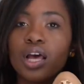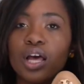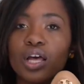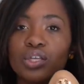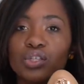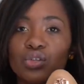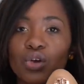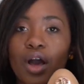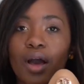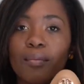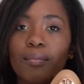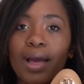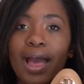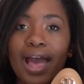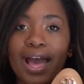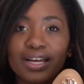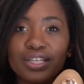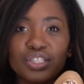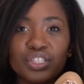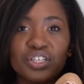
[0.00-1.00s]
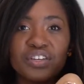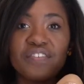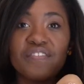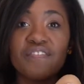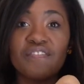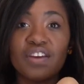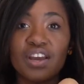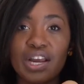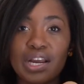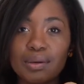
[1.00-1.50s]
So I'm actually
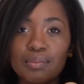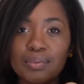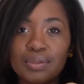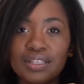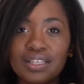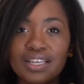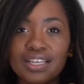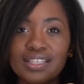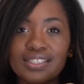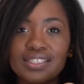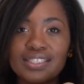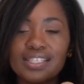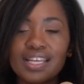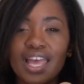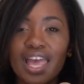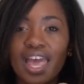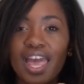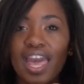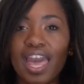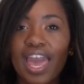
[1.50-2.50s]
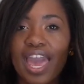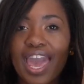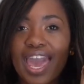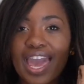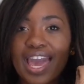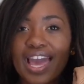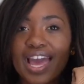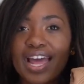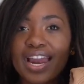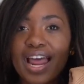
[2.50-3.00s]
very pleased.
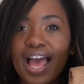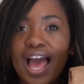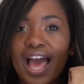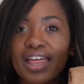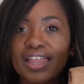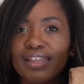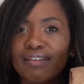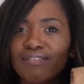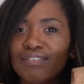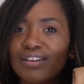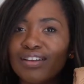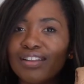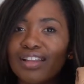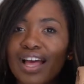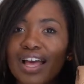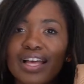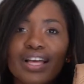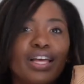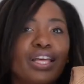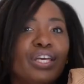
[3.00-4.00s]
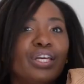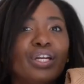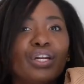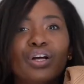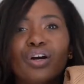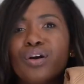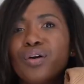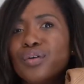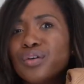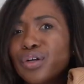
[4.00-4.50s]
and I feel like, you
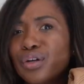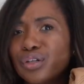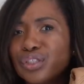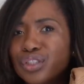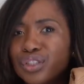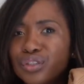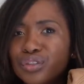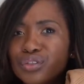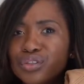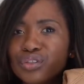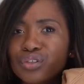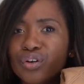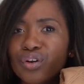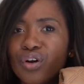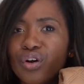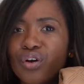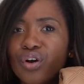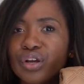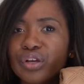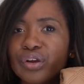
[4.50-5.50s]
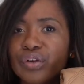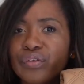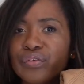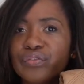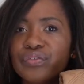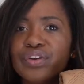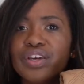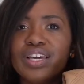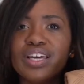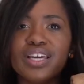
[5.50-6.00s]
know, your shoes are on your
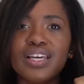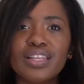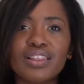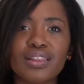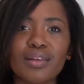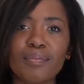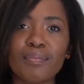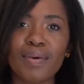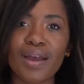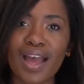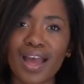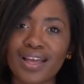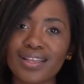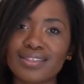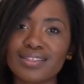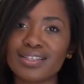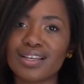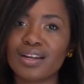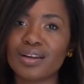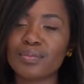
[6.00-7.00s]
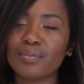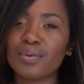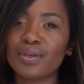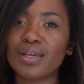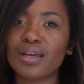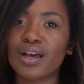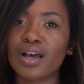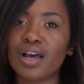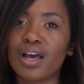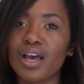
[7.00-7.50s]
feet, the bag's gonna be